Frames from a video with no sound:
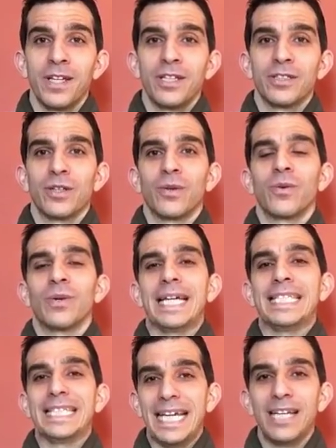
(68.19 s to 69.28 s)
So what I
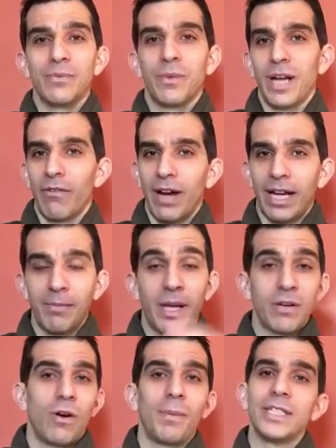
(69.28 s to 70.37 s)
did, and what I
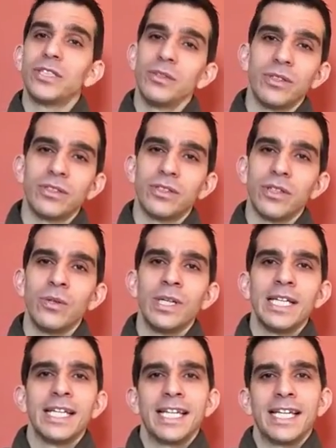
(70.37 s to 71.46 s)
recommend all my students do,
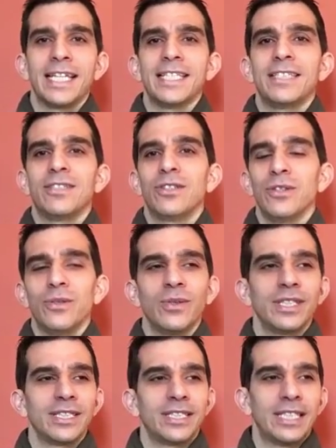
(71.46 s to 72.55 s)
is to
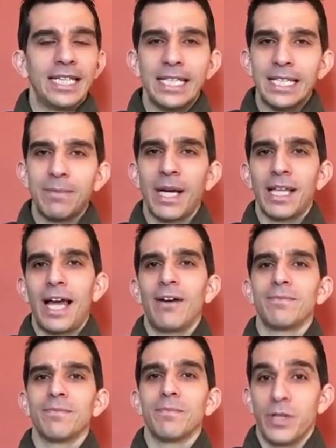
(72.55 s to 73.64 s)
send an email
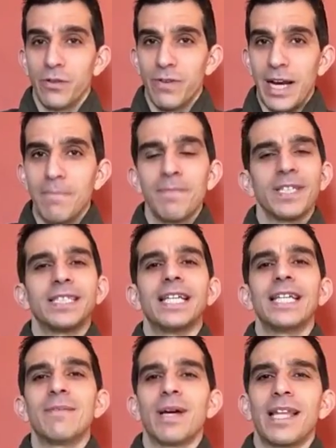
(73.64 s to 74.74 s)
out when you're ready. Send
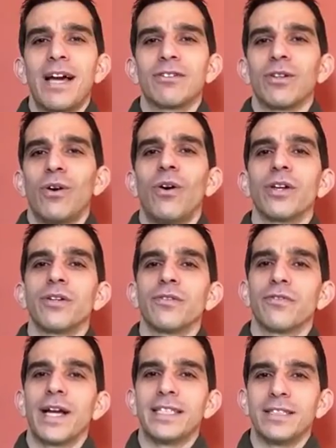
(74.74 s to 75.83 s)
an email out to all your
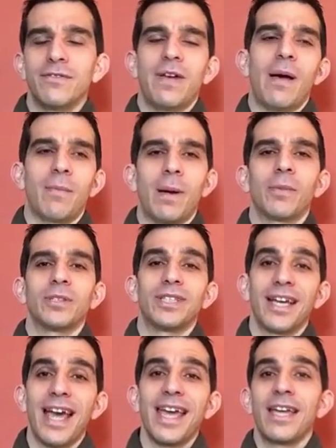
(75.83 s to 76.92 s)
friends and family members.
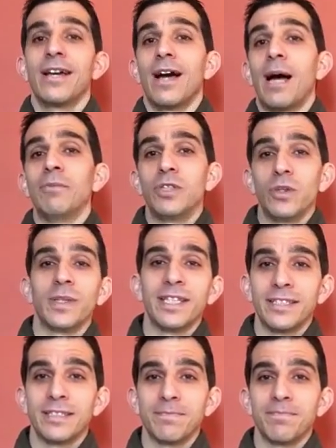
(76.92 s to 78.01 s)
Say, hey, I'm doing
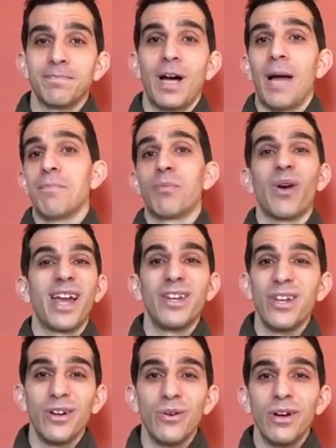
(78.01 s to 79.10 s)
this. I'm brand
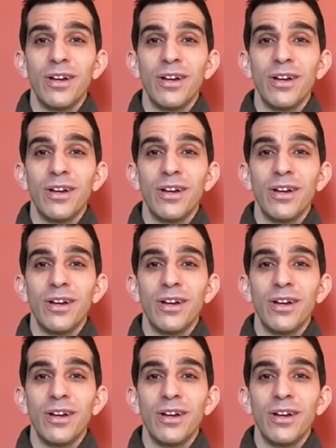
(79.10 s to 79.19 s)
new.